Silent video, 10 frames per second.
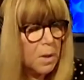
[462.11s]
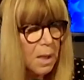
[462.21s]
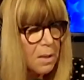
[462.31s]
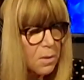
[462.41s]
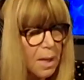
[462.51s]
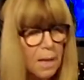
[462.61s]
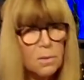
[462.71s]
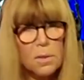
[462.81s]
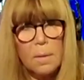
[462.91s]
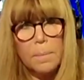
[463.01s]
He's
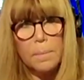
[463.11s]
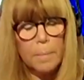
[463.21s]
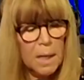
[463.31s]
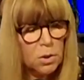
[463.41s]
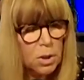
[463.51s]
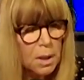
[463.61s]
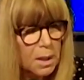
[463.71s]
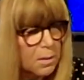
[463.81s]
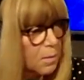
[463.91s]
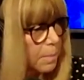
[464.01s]
against it, Manchin
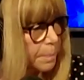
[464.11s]
is.